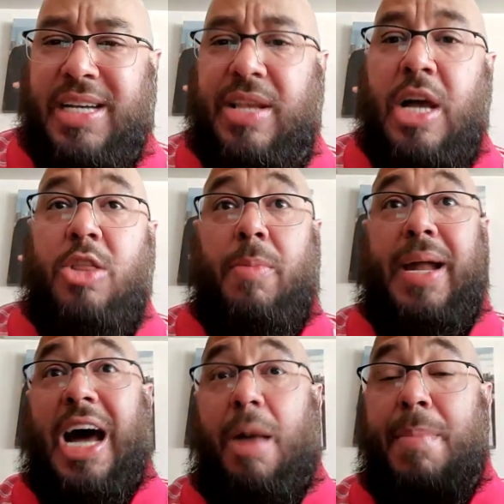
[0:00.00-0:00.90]
is, no
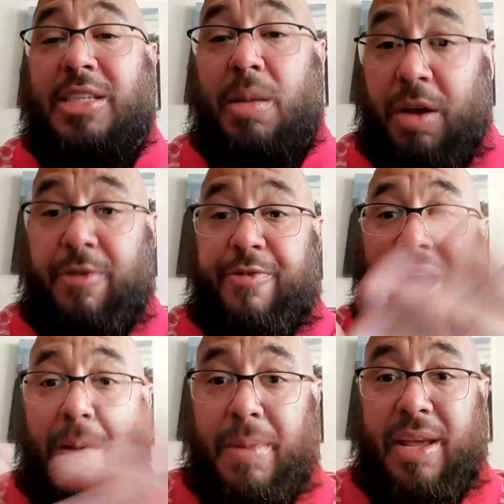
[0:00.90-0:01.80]
matter how messed up your
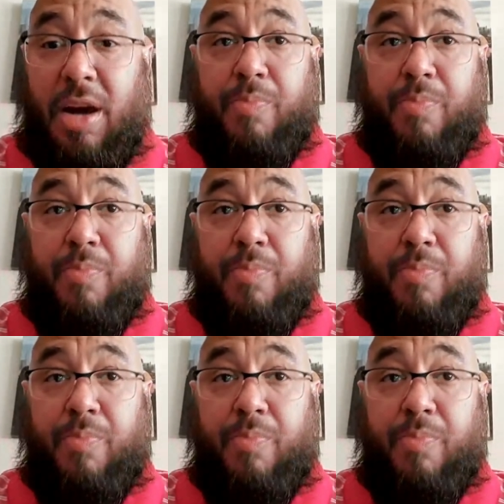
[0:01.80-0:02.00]
family